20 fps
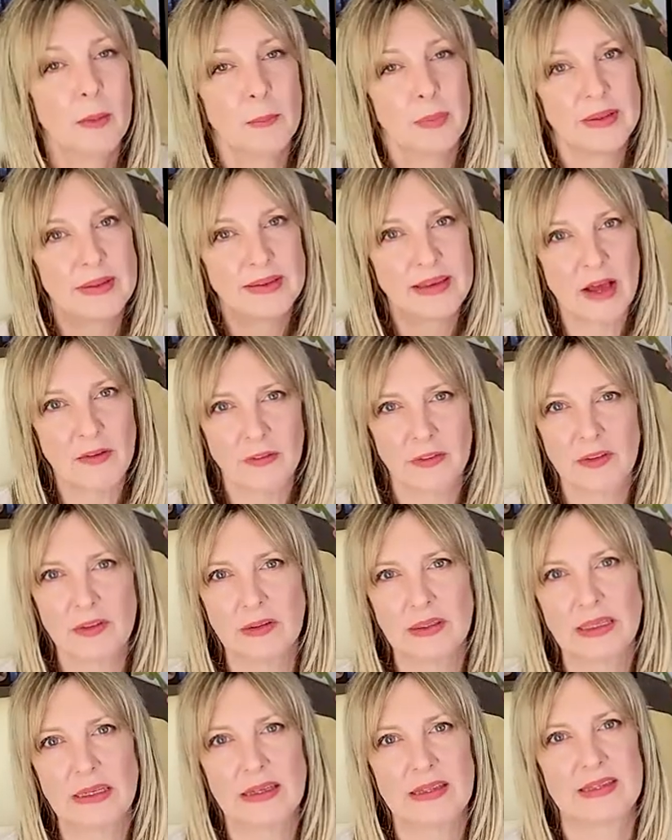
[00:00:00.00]
but
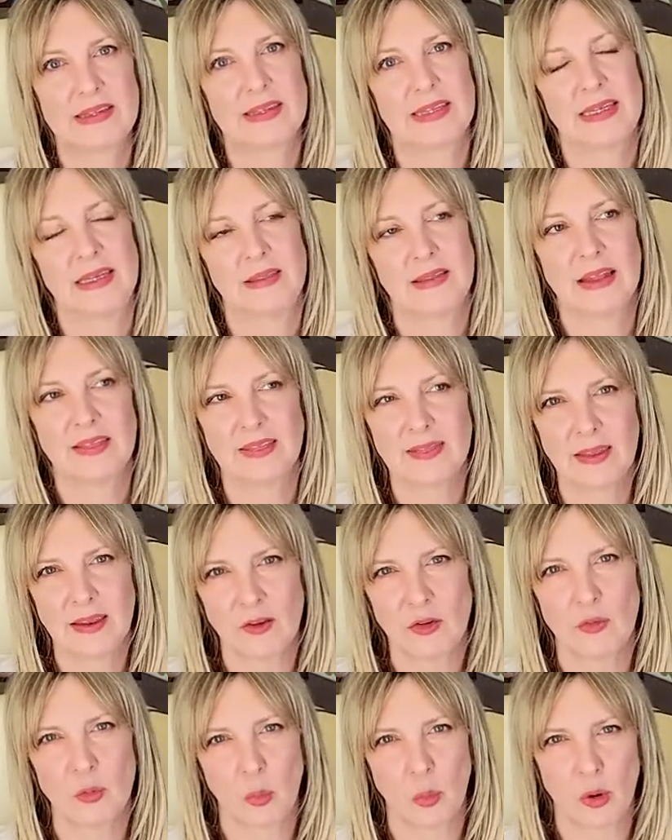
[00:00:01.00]
definitely could see that
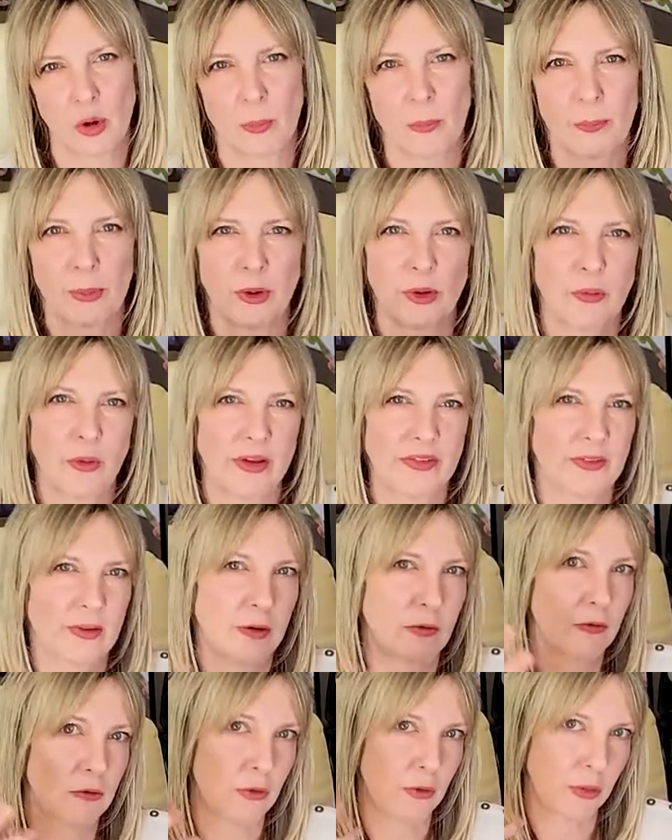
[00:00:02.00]
things were
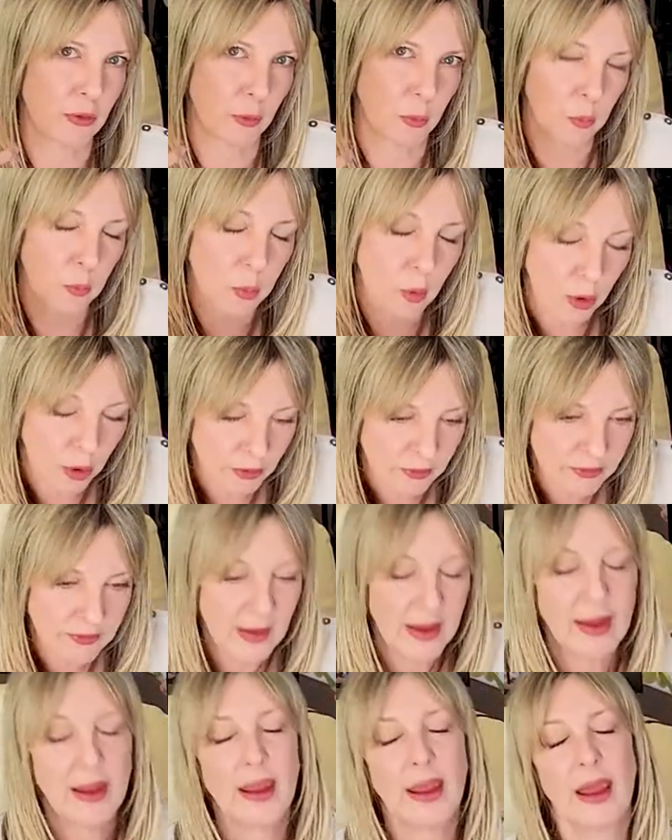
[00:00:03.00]
progressing for the worse
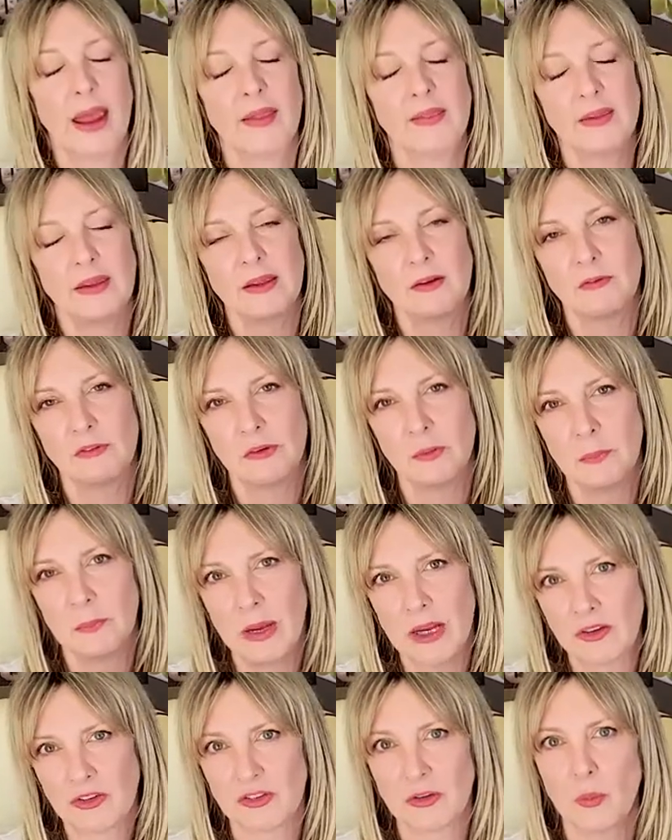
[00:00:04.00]
and the
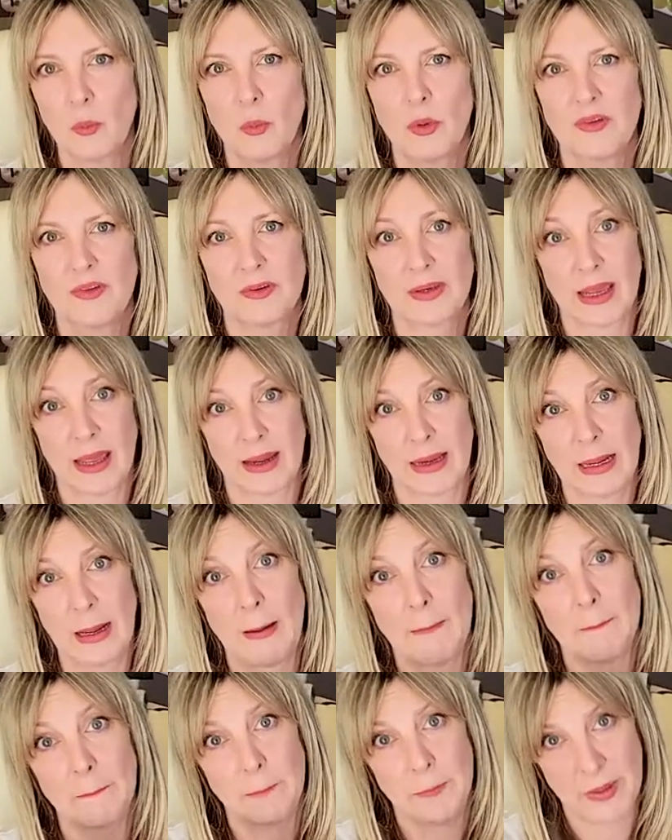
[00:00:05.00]
inflammation was
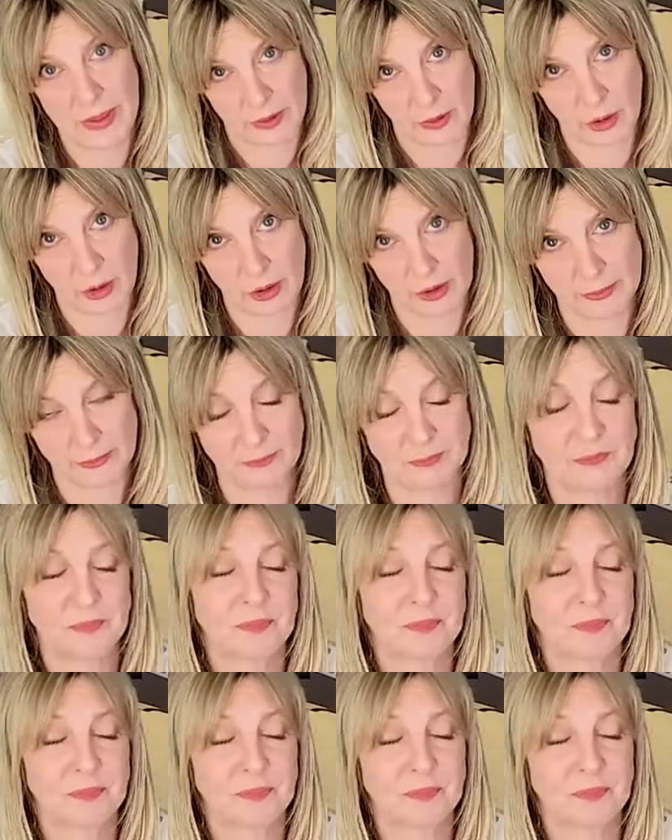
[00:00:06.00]
getting bigger.